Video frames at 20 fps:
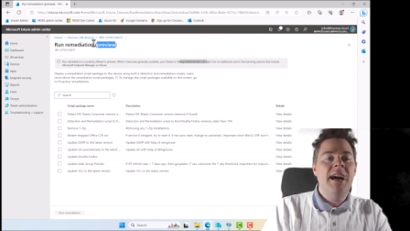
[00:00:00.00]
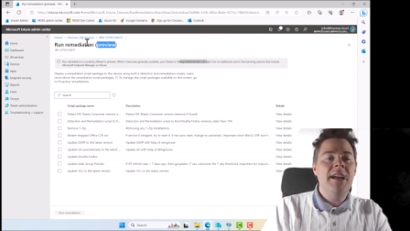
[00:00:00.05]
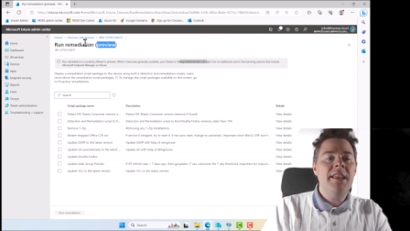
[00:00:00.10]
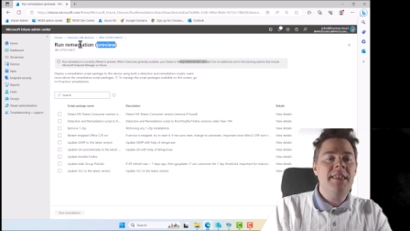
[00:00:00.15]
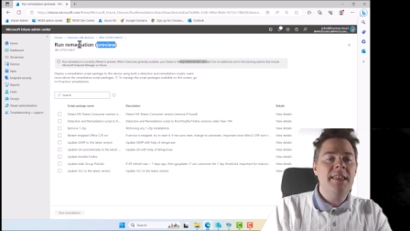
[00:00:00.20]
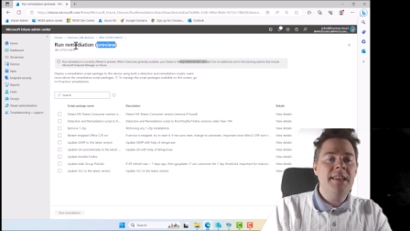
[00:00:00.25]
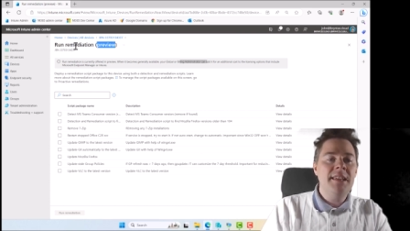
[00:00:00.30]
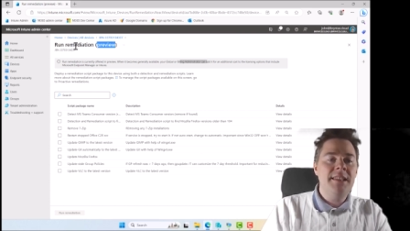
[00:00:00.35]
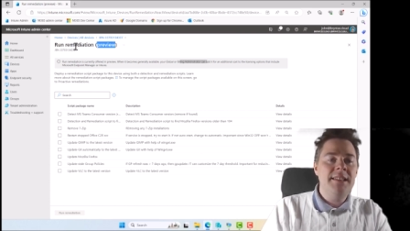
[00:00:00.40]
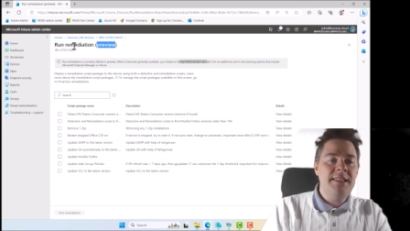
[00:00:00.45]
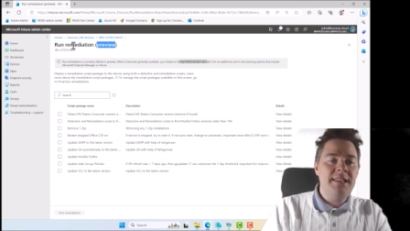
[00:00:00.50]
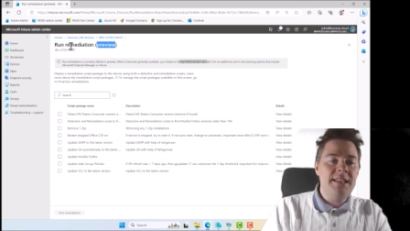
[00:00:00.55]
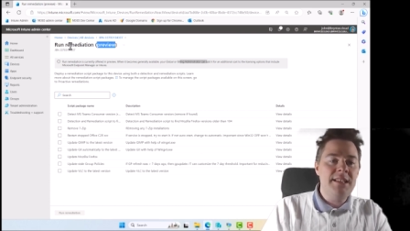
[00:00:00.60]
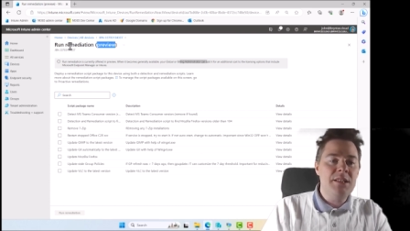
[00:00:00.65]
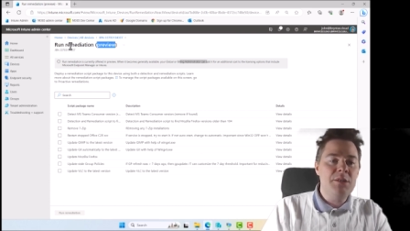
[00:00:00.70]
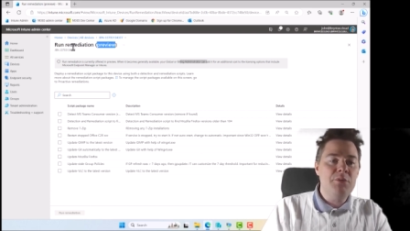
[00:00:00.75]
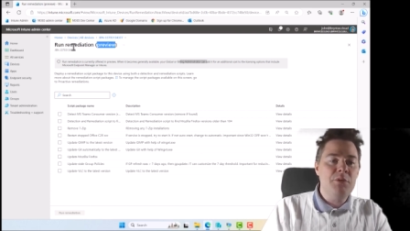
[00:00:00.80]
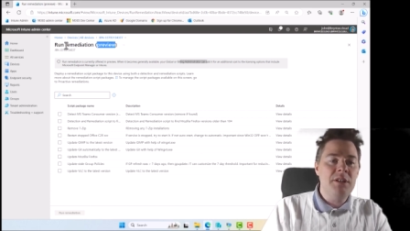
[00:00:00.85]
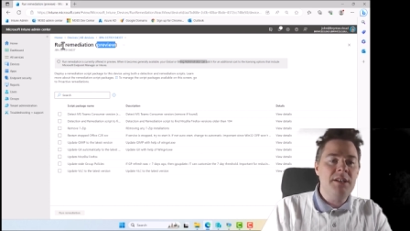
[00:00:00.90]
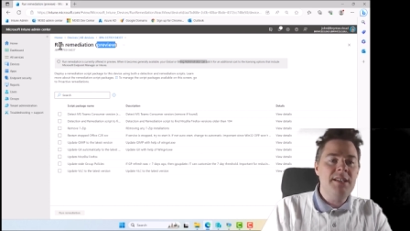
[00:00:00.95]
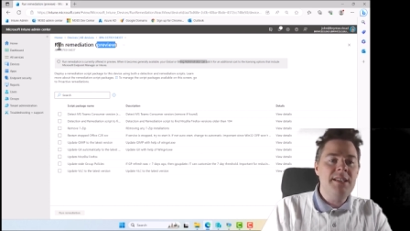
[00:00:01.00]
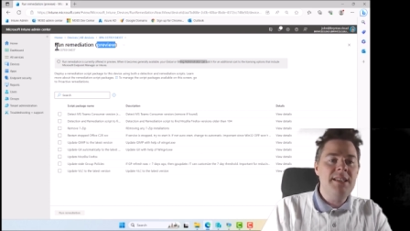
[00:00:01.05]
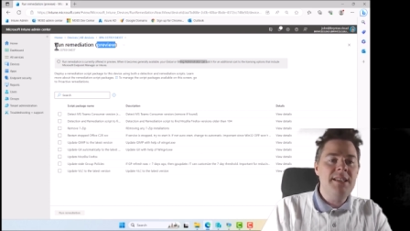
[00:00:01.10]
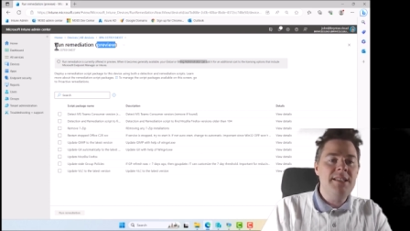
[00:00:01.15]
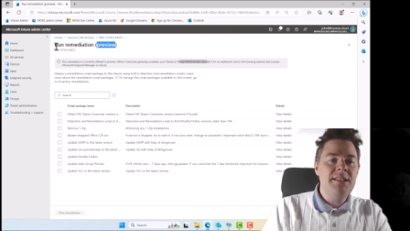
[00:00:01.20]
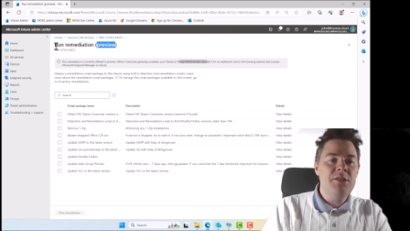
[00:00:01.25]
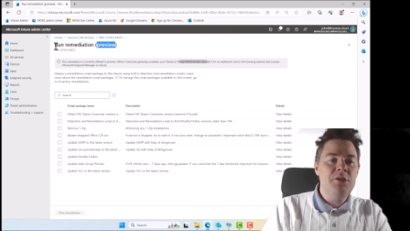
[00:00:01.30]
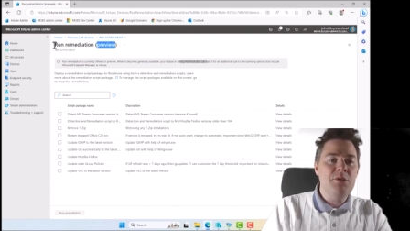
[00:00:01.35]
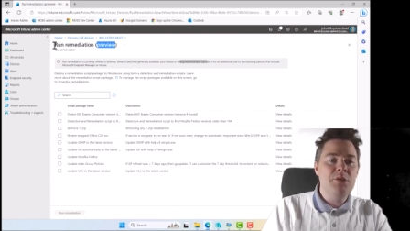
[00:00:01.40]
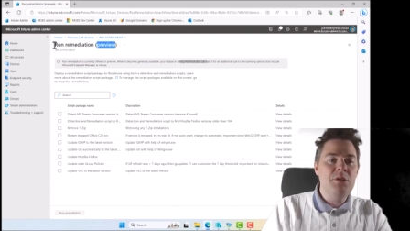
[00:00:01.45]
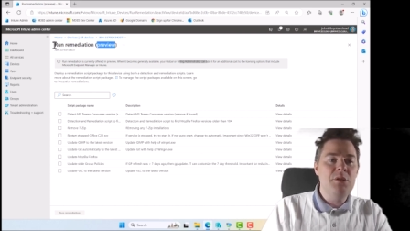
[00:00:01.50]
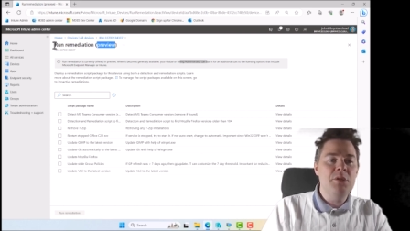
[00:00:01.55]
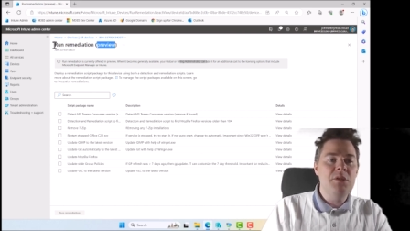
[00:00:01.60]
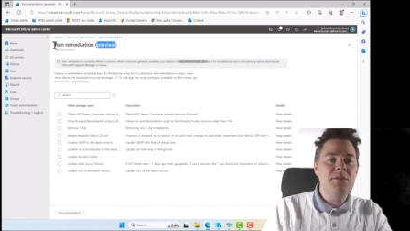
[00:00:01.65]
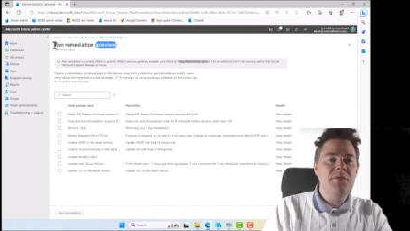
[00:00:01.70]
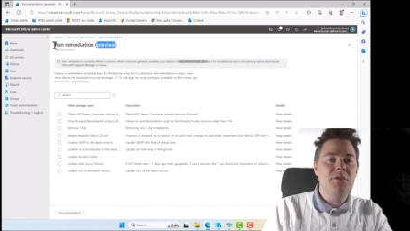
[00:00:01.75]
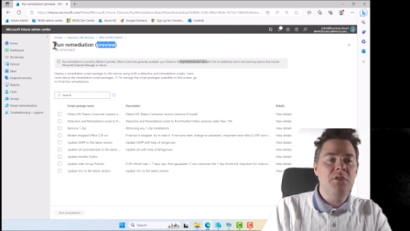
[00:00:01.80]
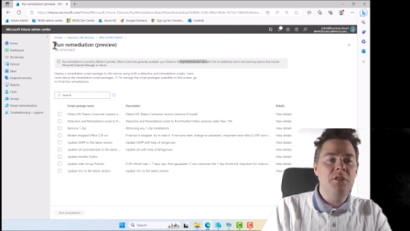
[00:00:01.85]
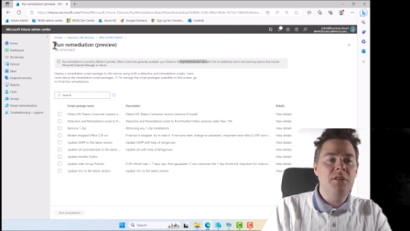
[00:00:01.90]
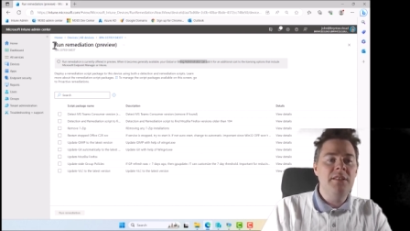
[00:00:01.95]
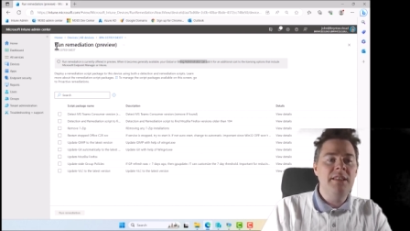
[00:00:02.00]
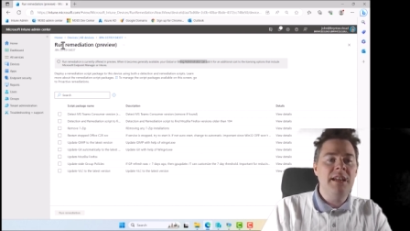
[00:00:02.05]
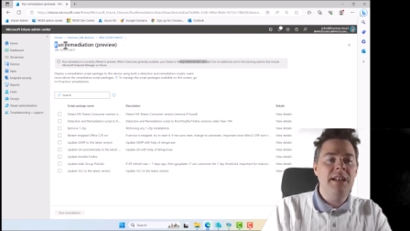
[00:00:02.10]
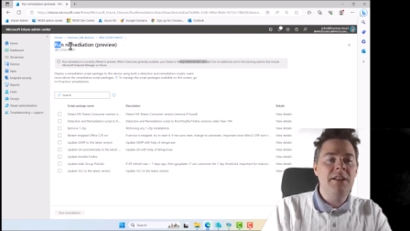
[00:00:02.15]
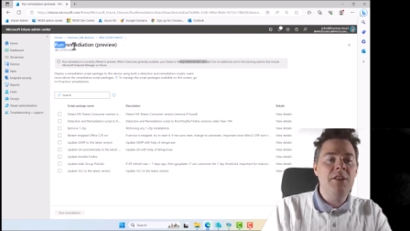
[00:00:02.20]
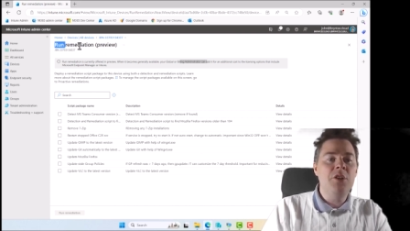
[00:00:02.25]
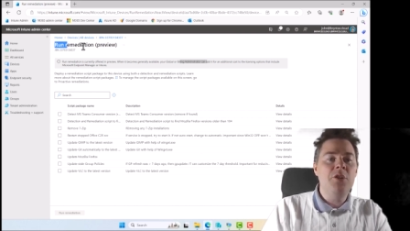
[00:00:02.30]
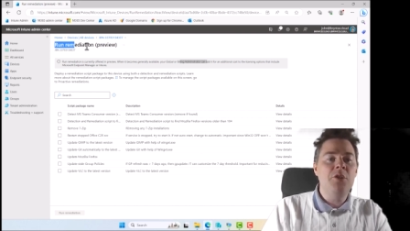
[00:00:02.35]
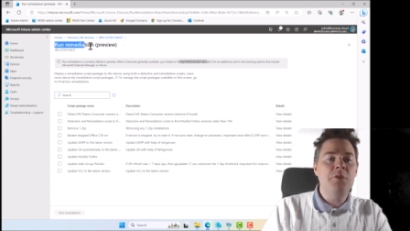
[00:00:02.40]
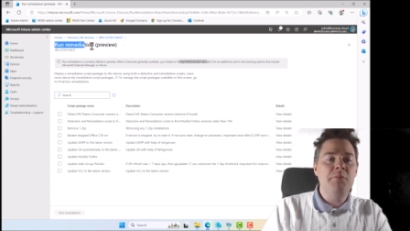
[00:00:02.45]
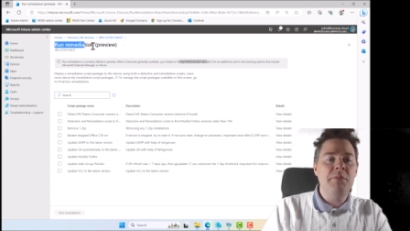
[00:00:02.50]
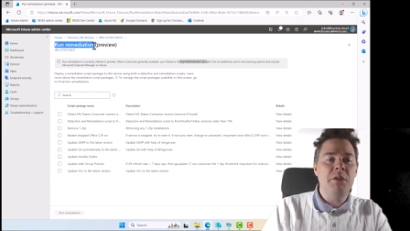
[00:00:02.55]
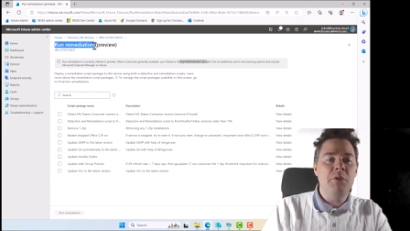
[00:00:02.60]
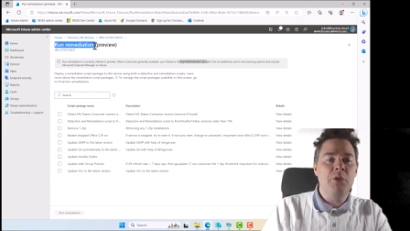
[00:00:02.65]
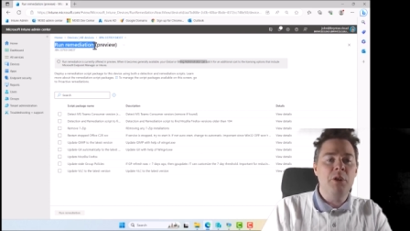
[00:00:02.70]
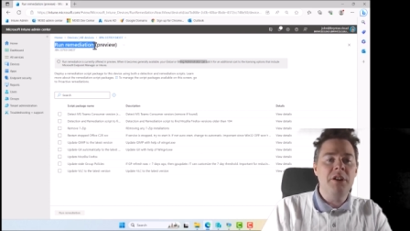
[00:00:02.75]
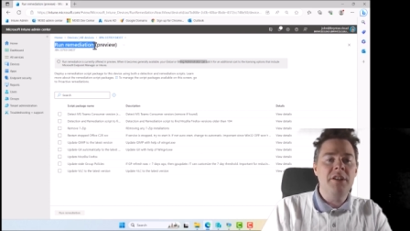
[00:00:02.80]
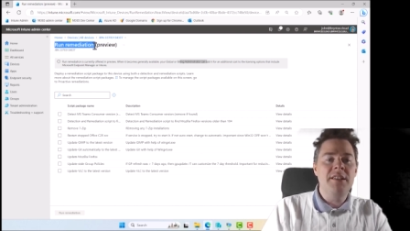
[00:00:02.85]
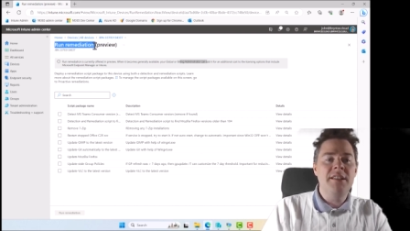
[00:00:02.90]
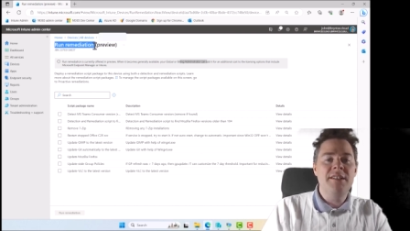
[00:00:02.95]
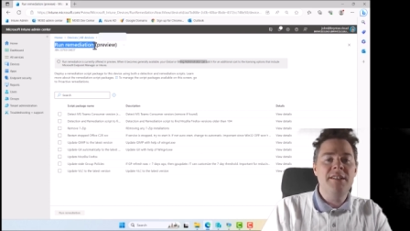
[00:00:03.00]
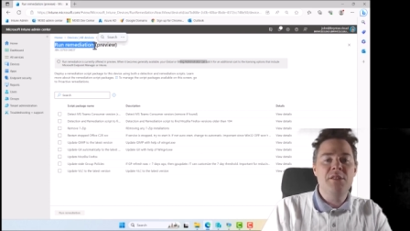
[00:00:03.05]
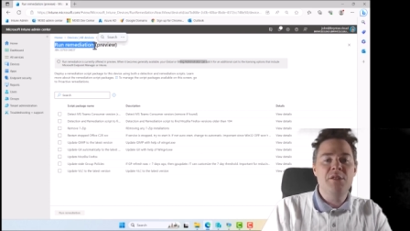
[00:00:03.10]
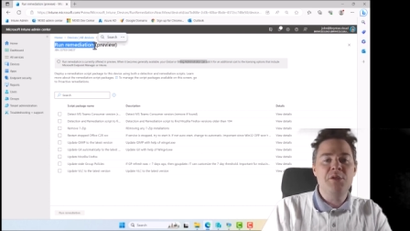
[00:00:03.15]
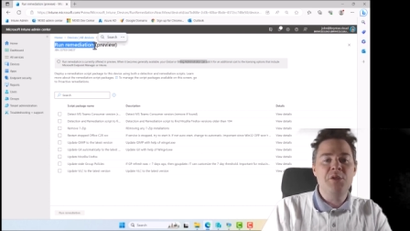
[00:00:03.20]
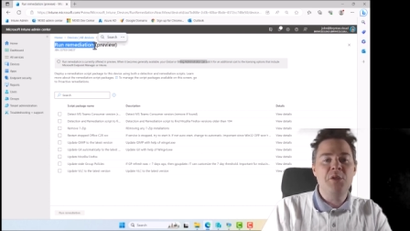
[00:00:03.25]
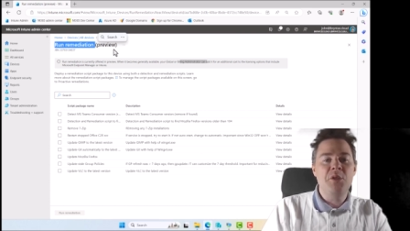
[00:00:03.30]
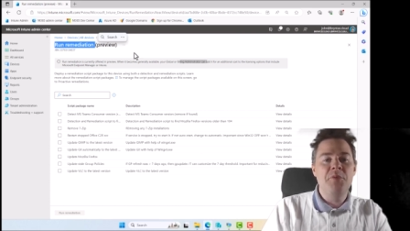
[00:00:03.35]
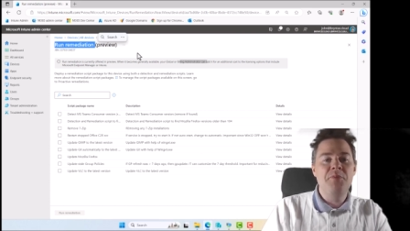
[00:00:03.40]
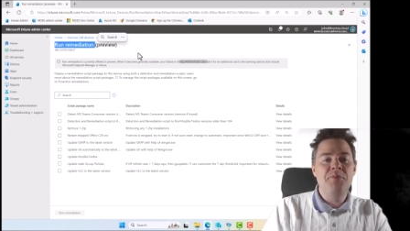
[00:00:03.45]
I think this one is so useful that it could be worth it. So